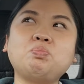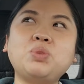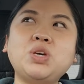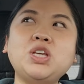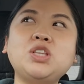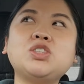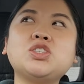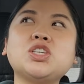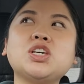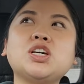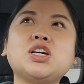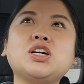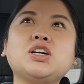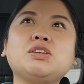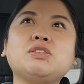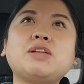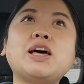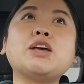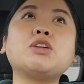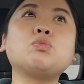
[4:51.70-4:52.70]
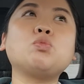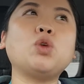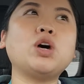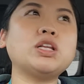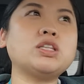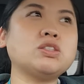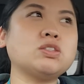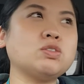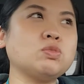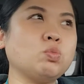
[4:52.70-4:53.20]
pizza like
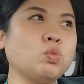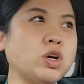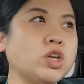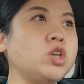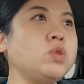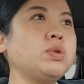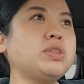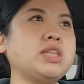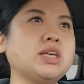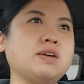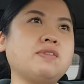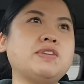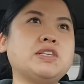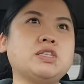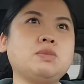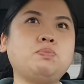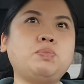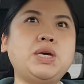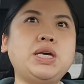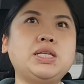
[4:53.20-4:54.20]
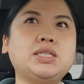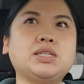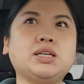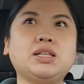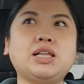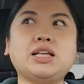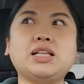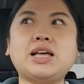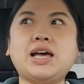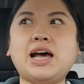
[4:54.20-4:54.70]
what's what you would think of as a pizza
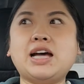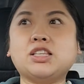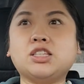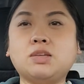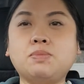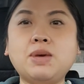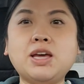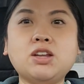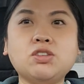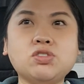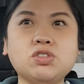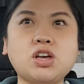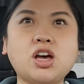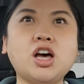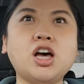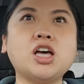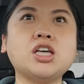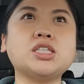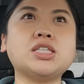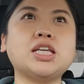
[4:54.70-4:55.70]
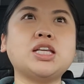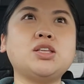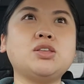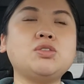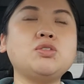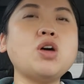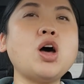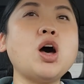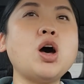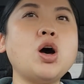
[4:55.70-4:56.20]
like that has tomato sauce
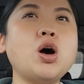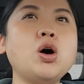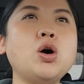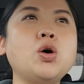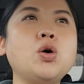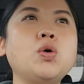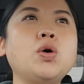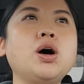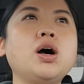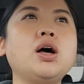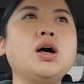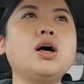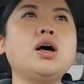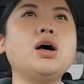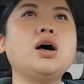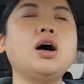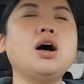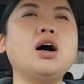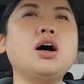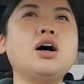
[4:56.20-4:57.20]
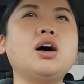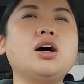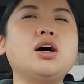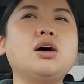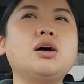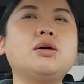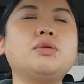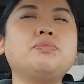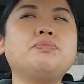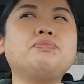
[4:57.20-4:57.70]
and dough
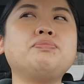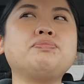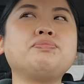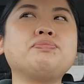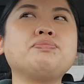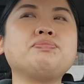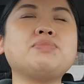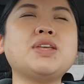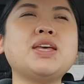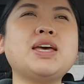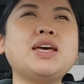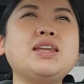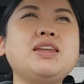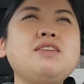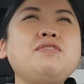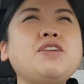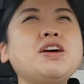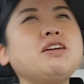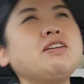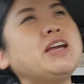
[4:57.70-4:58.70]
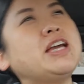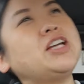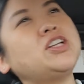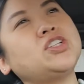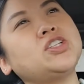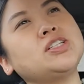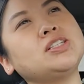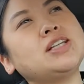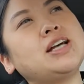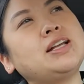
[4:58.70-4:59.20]
um any
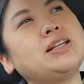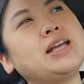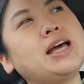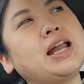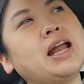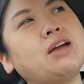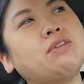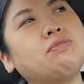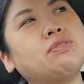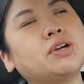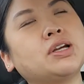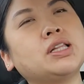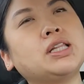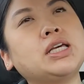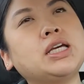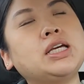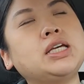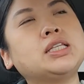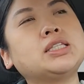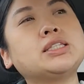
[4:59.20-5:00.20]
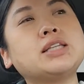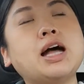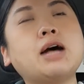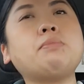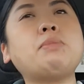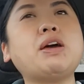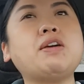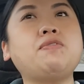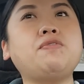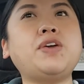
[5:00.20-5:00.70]
variations on that i really it's
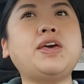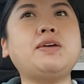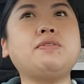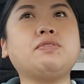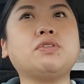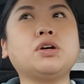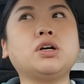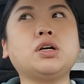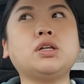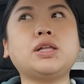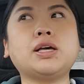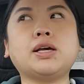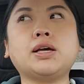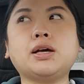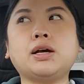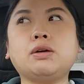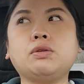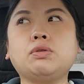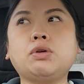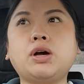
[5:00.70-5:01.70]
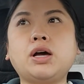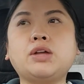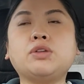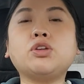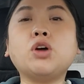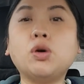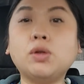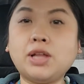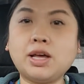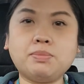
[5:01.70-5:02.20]
not my favorite like i
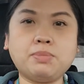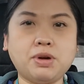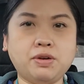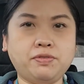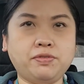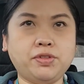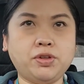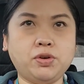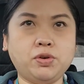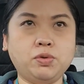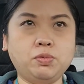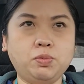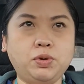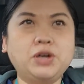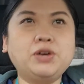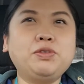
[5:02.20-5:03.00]
don't like buffalo